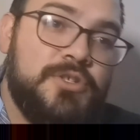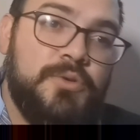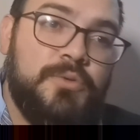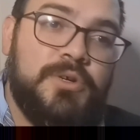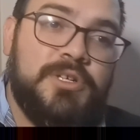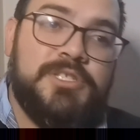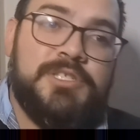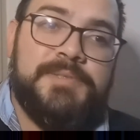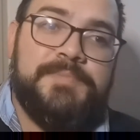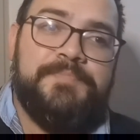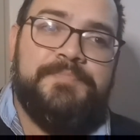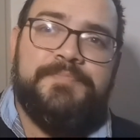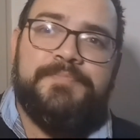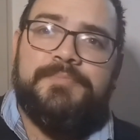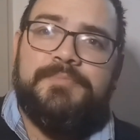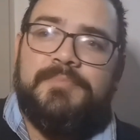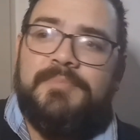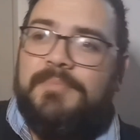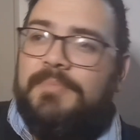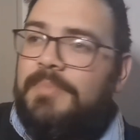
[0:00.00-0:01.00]
that have
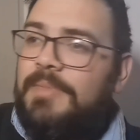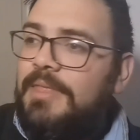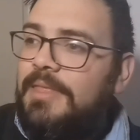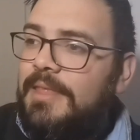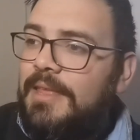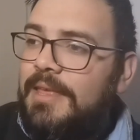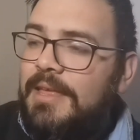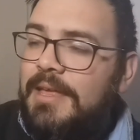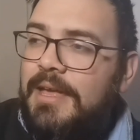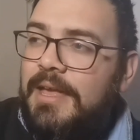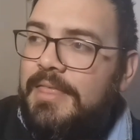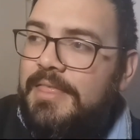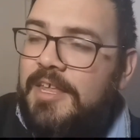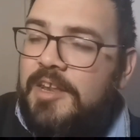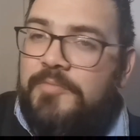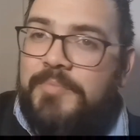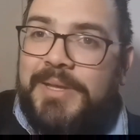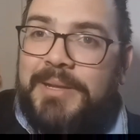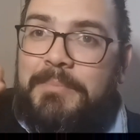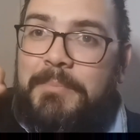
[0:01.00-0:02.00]
been mashed together
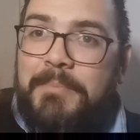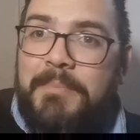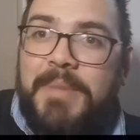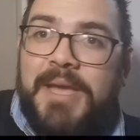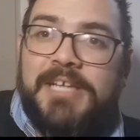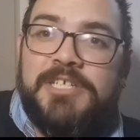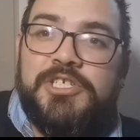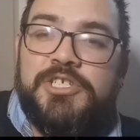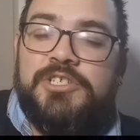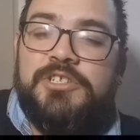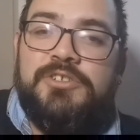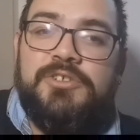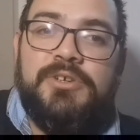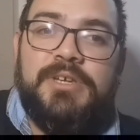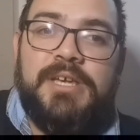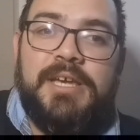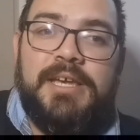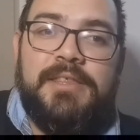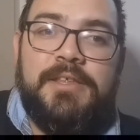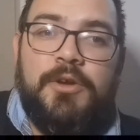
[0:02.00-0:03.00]
randomly
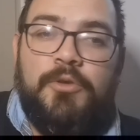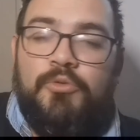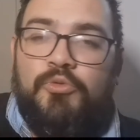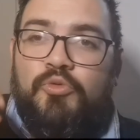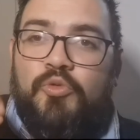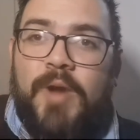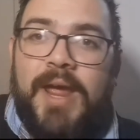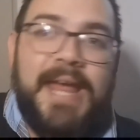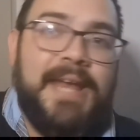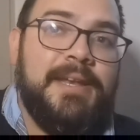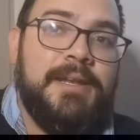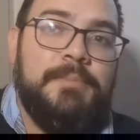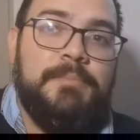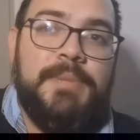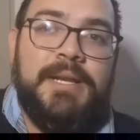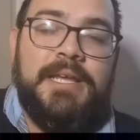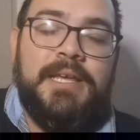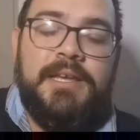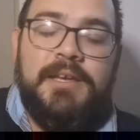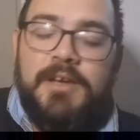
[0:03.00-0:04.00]
for no other
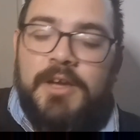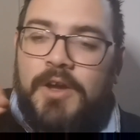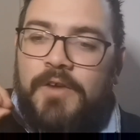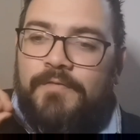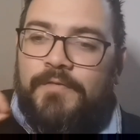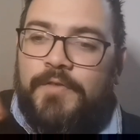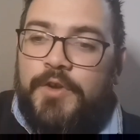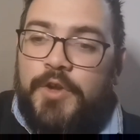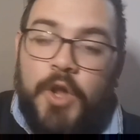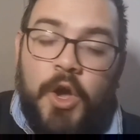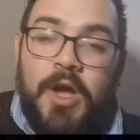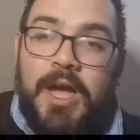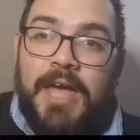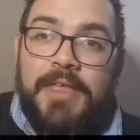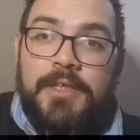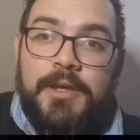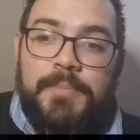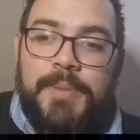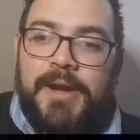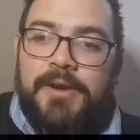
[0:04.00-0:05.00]
apparent reason that they
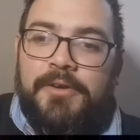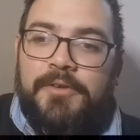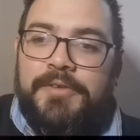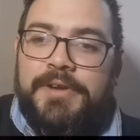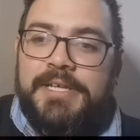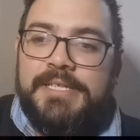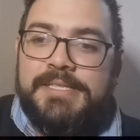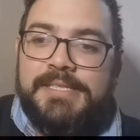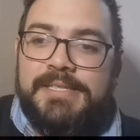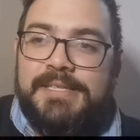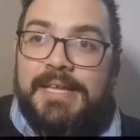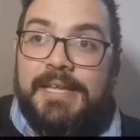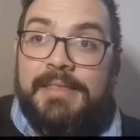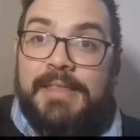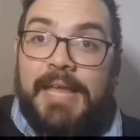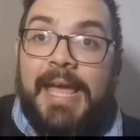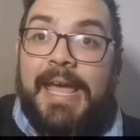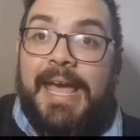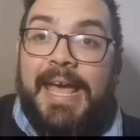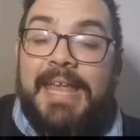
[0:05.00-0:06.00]
had nothing else to
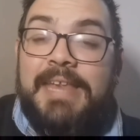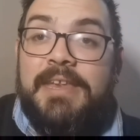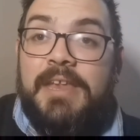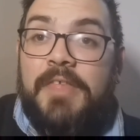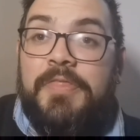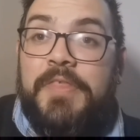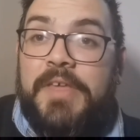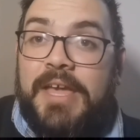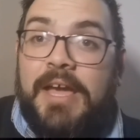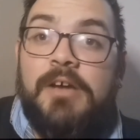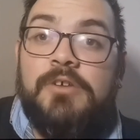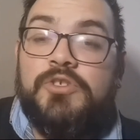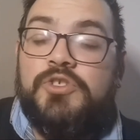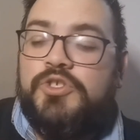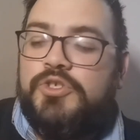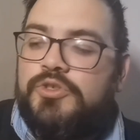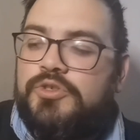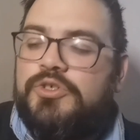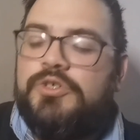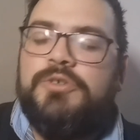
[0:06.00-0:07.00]
do, and that's
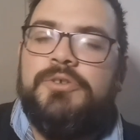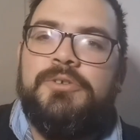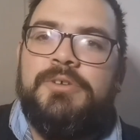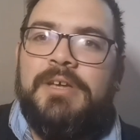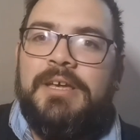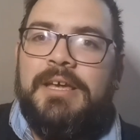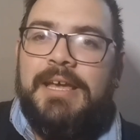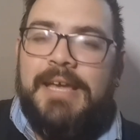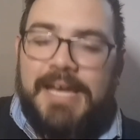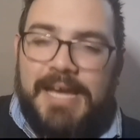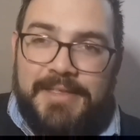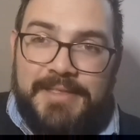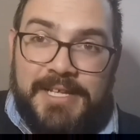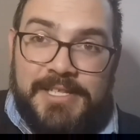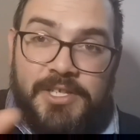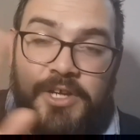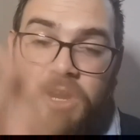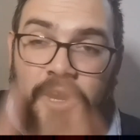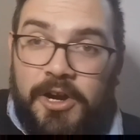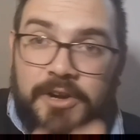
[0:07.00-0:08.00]
RK Bro,
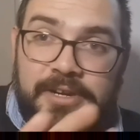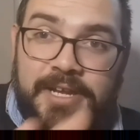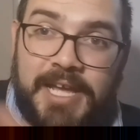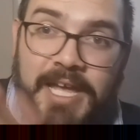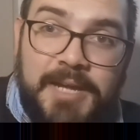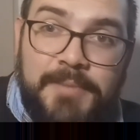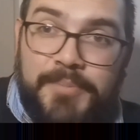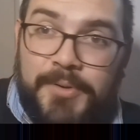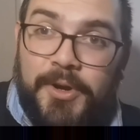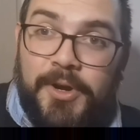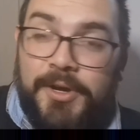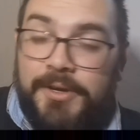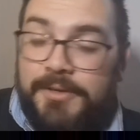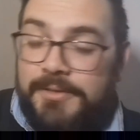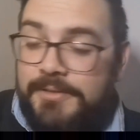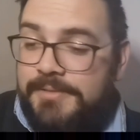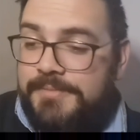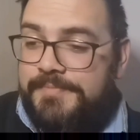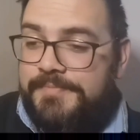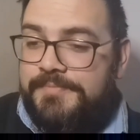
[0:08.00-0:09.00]

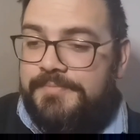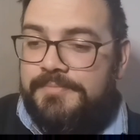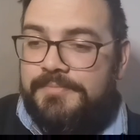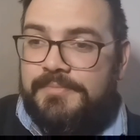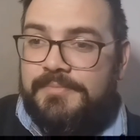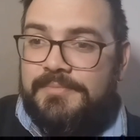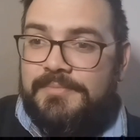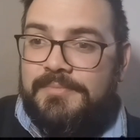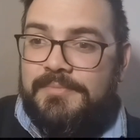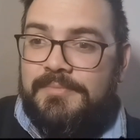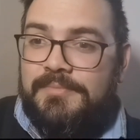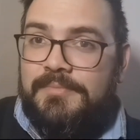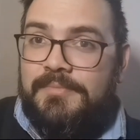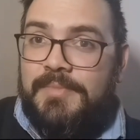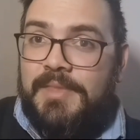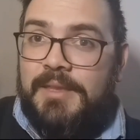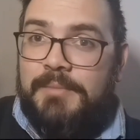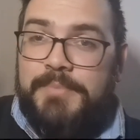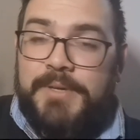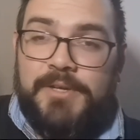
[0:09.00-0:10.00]
because I'm
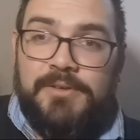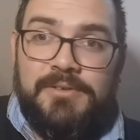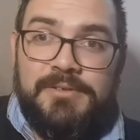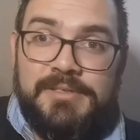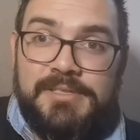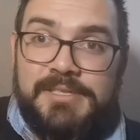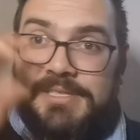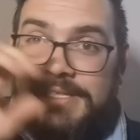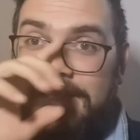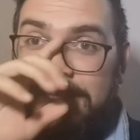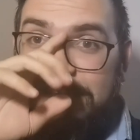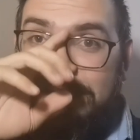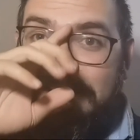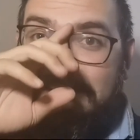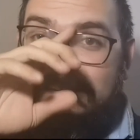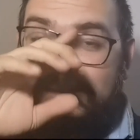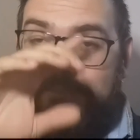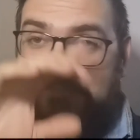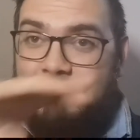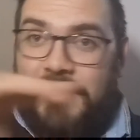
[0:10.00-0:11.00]
a big Riddle fan,
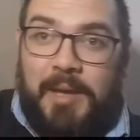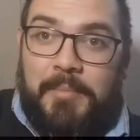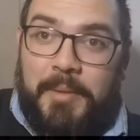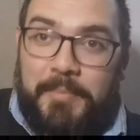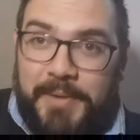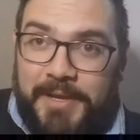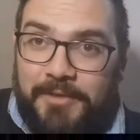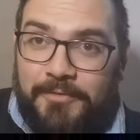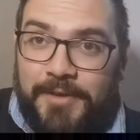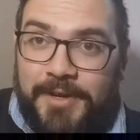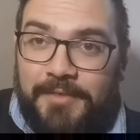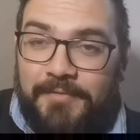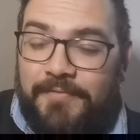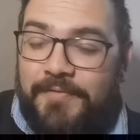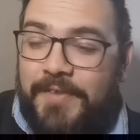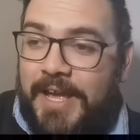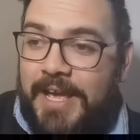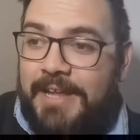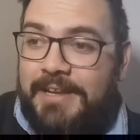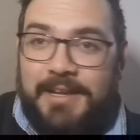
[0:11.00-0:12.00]
and whatever Matt Riddle
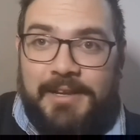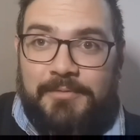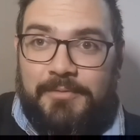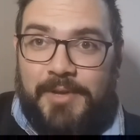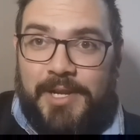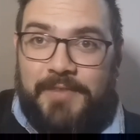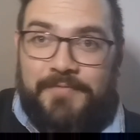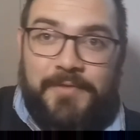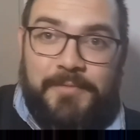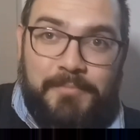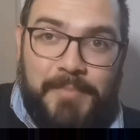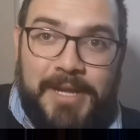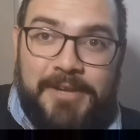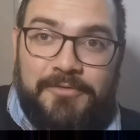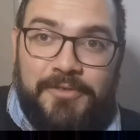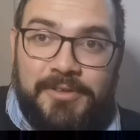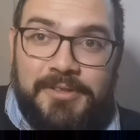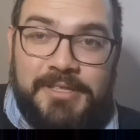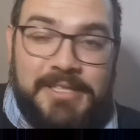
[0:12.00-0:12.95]
does, I'm in it.